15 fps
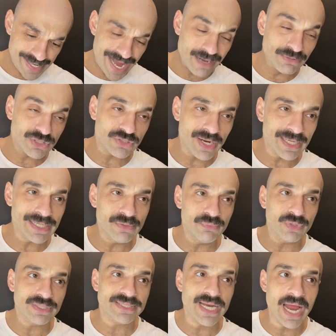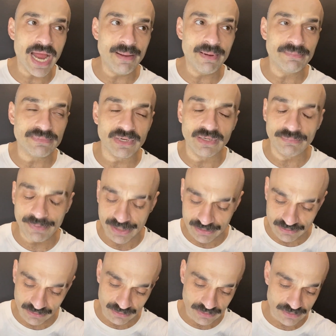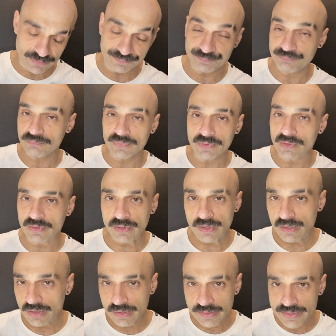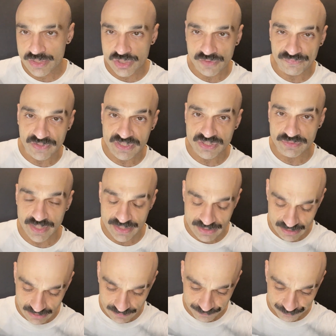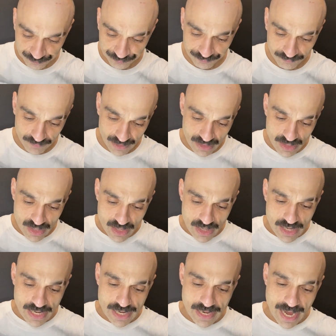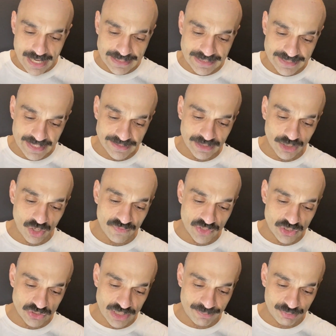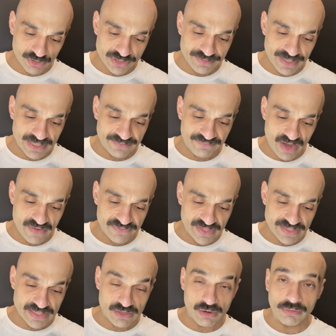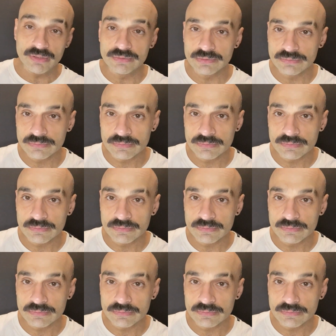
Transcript: I'm struggling. What time? Oh my god, so frustrating. Accidental overdose approximately 5 years ago.